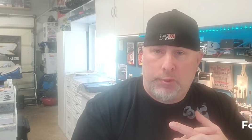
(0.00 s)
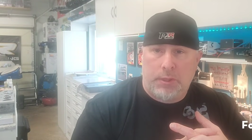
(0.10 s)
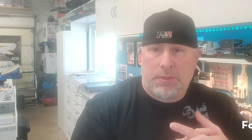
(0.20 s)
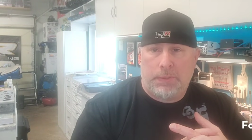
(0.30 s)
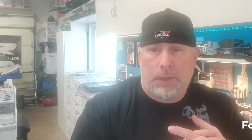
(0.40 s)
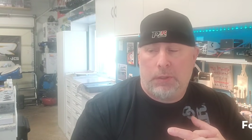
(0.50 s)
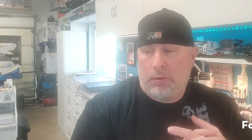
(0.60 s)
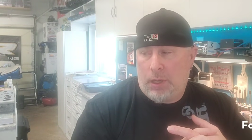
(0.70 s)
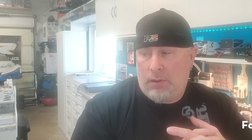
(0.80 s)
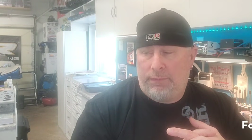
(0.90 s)
Trust me,
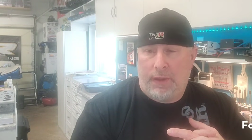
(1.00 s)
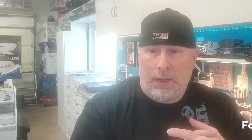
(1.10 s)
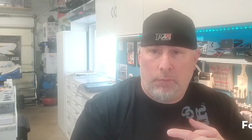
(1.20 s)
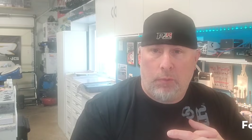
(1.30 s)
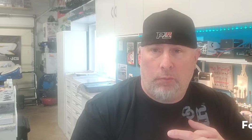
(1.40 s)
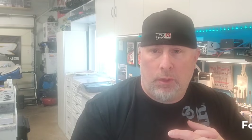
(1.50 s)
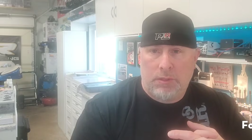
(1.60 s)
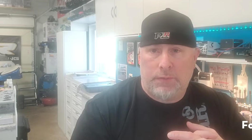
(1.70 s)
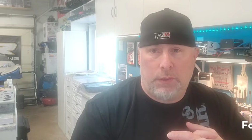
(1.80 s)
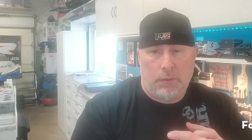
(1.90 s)
you got to find what
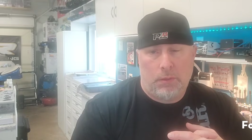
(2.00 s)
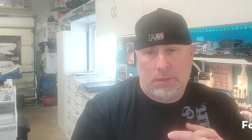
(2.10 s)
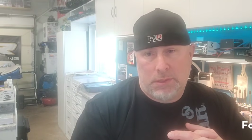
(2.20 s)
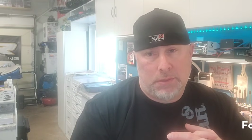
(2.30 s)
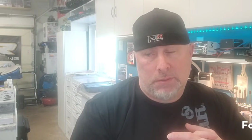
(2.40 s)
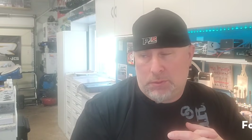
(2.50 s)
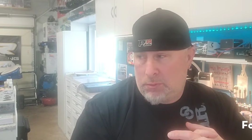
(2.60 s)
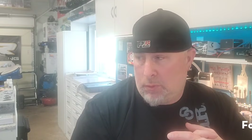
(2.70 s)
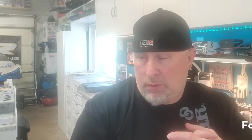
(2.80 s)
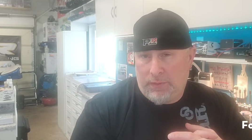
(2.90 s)
works for you. It's
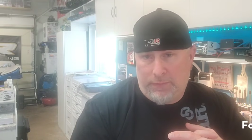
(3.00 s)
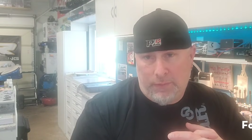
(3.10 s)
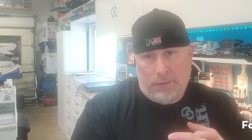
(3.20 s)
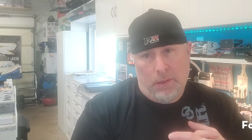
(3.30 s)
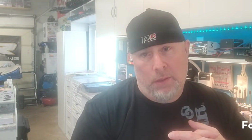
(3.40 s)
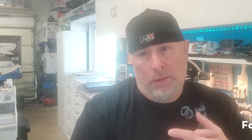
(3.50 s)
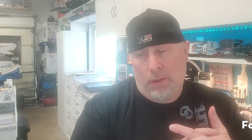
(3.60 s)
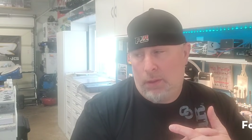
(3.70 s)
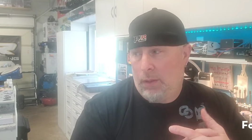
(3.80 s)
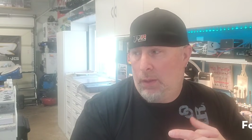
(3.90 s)
no different than
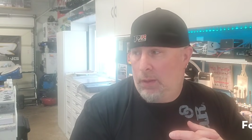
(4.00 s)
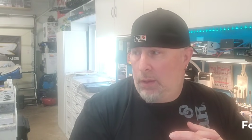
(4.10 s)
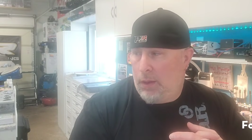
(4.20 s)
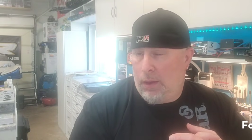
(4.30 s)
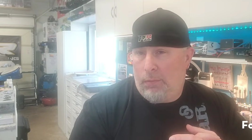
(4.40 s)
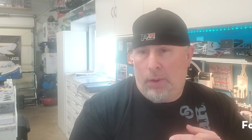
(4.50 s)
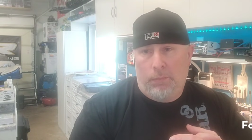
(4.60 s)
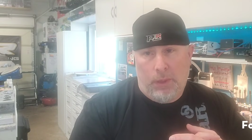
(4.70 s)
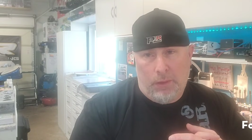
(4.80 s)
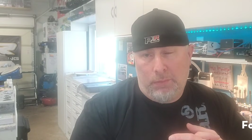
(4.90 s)

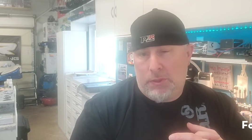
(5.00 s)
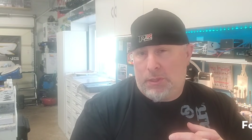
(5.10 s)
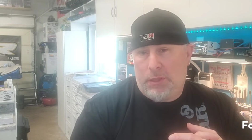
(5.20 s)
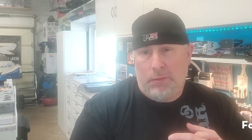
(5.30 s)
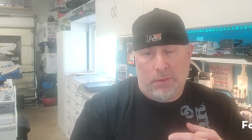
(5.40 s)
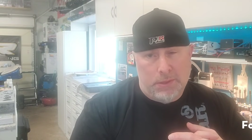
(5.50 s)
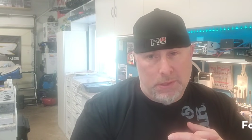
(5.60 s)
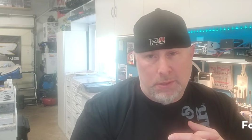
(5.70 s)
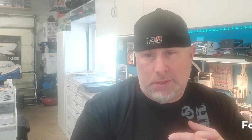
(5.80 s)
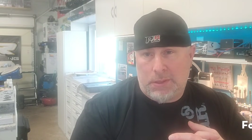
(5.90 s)
a milling machine or a
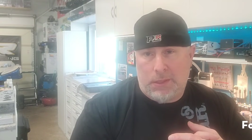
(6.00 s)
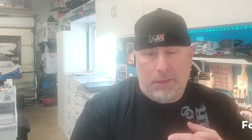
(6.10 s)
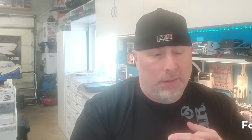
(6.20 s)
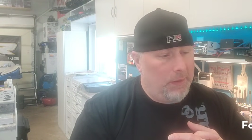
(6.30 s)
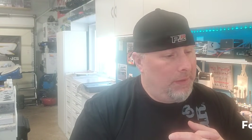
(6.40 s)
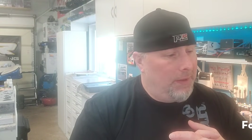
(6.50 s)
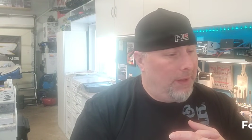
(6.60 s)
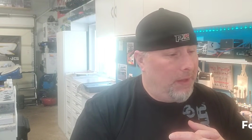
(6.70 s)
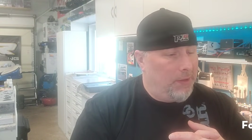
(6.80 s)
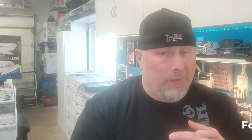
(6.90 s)
CNC.
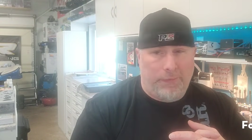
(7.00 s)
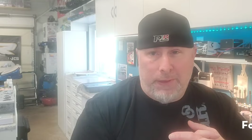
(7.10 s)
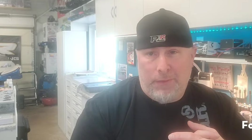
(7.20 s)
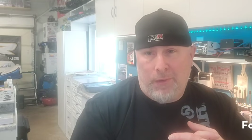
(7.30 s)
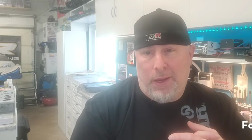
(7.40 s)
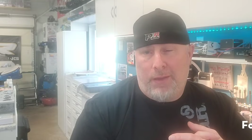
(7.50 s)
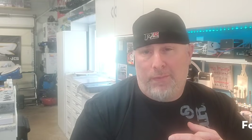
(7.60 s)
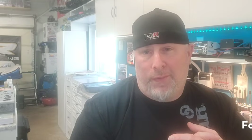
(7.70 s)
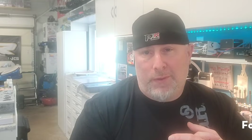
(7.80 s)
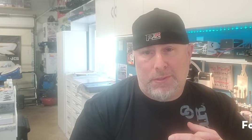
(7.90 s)
Your feed
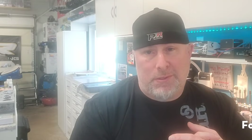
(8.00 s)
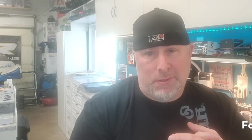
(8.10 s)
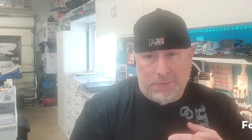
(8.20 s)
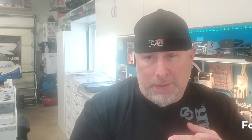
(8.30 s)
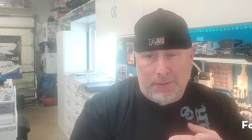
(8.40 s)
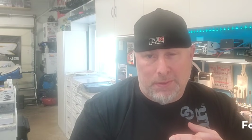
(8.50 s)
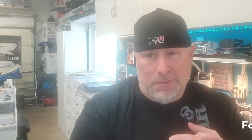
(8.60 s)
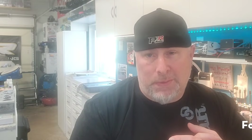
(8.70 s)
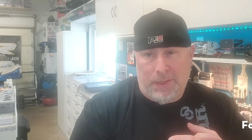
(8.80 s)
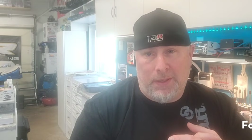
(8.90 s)
rate versus your spindle
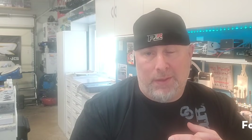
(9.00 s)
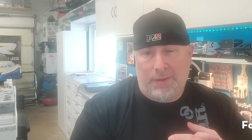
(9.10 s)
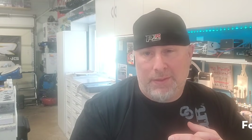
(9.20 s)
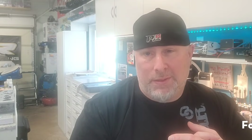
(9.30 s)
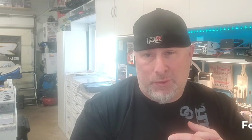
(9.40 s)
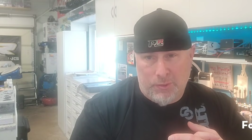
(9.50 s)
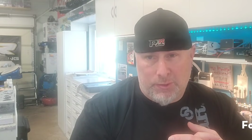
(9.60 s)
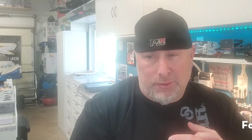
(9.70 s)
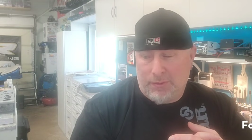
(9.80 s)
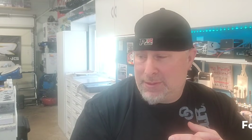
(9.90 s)
speed is
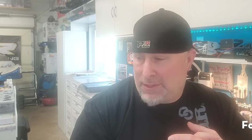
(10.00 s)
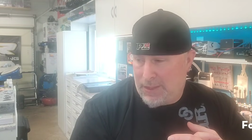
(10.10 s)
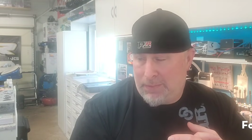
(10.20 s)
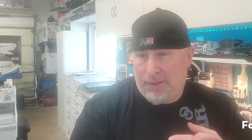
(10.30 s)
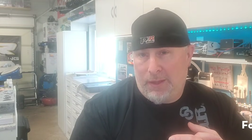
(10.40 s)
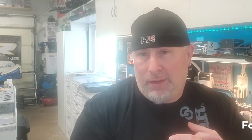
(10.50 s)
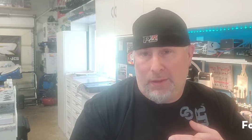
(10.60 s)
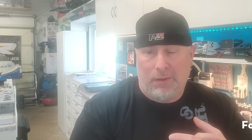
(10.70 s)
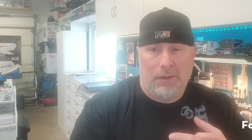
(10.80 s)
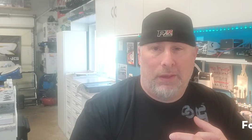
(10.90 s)
crucial. Same thing
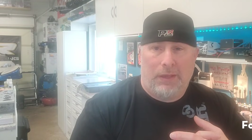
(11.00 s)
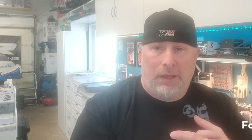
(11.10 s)
here.